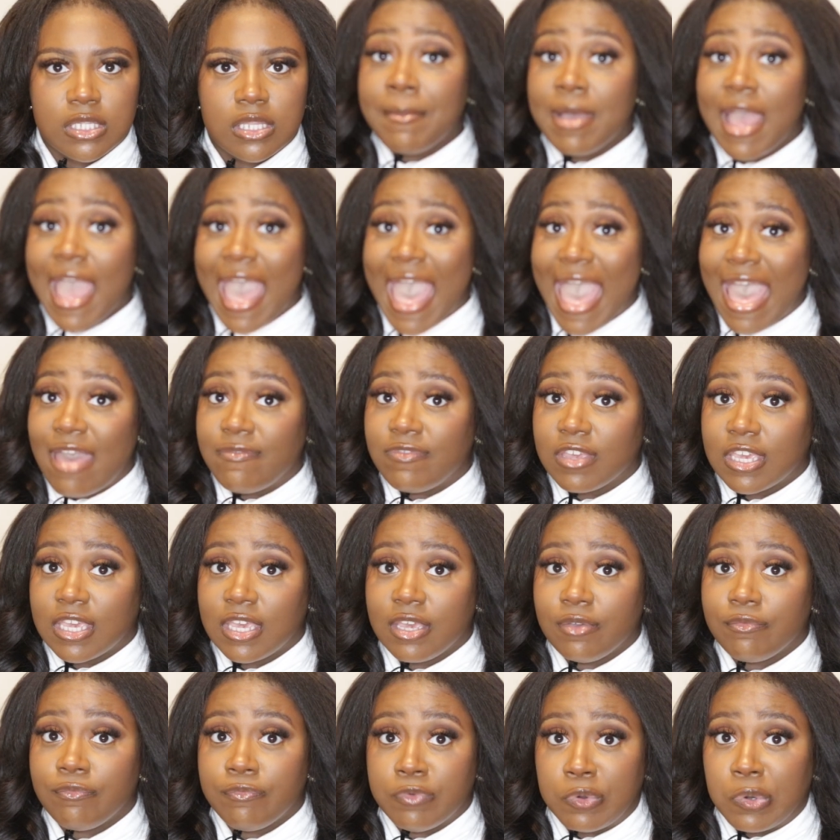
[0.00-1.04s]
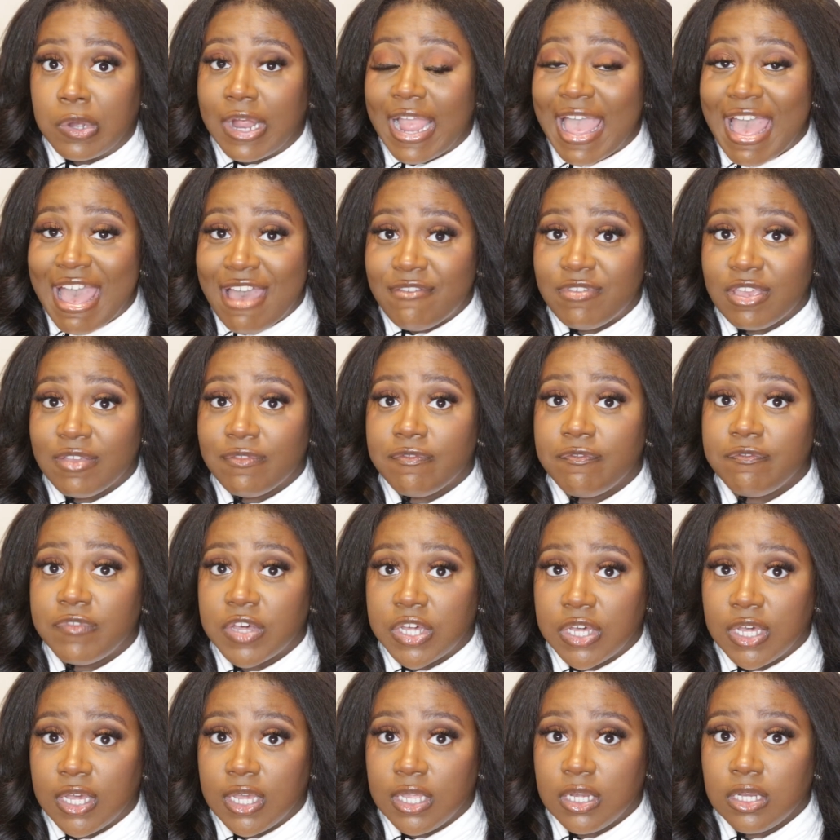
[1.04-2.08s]
I'm an advocate for having
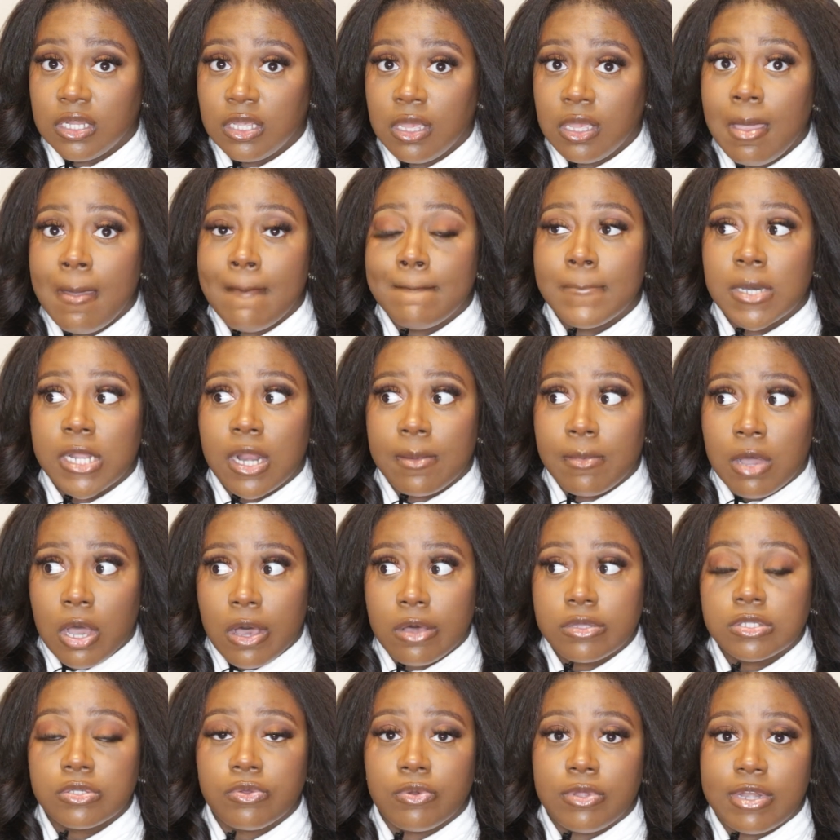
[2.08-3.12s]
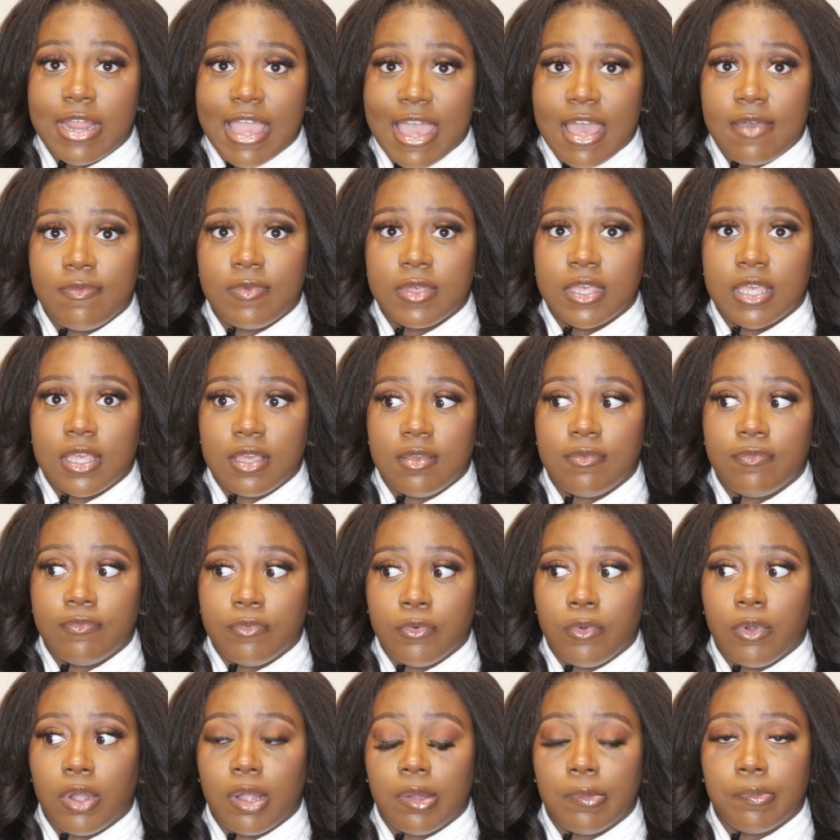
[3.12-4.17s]
fun, but I'm also an advocate
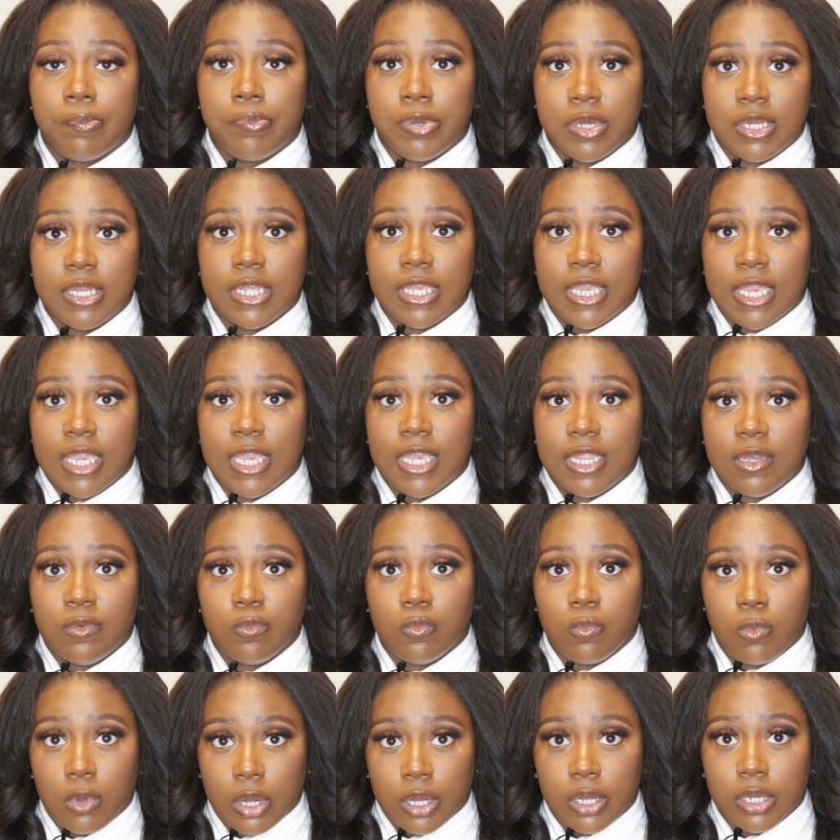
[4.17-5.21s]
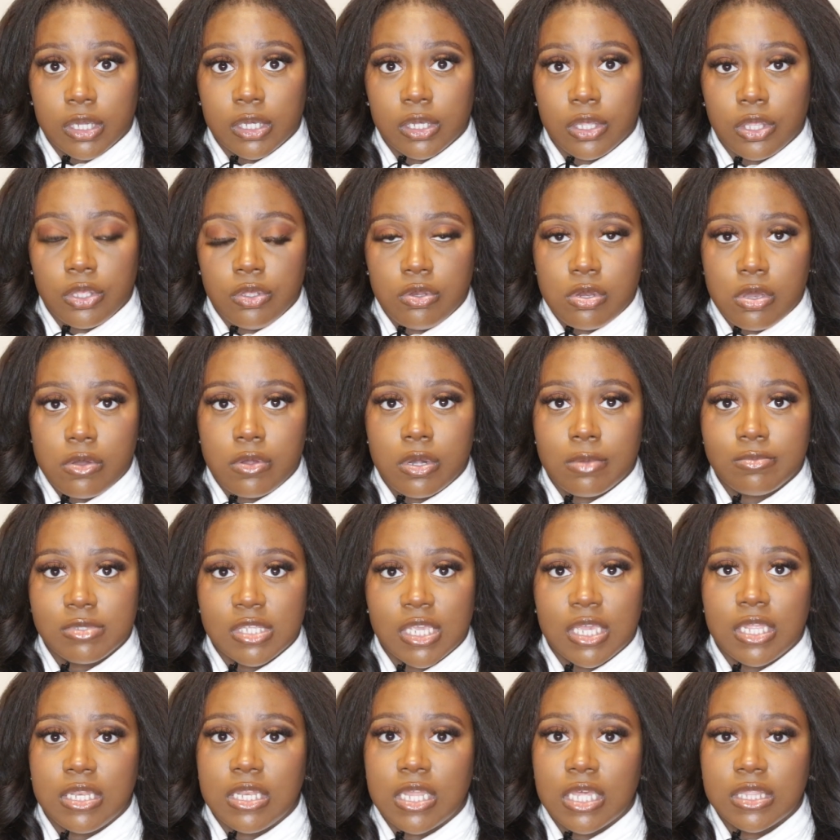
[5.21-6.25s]
for putting in work. You know what I'm
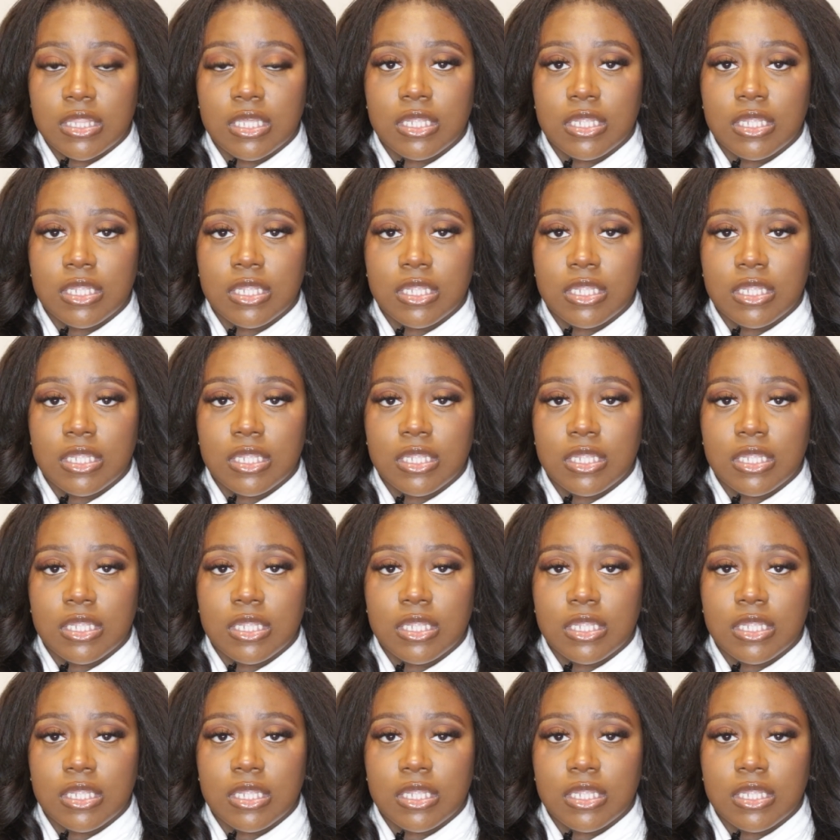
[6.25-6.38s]
saying?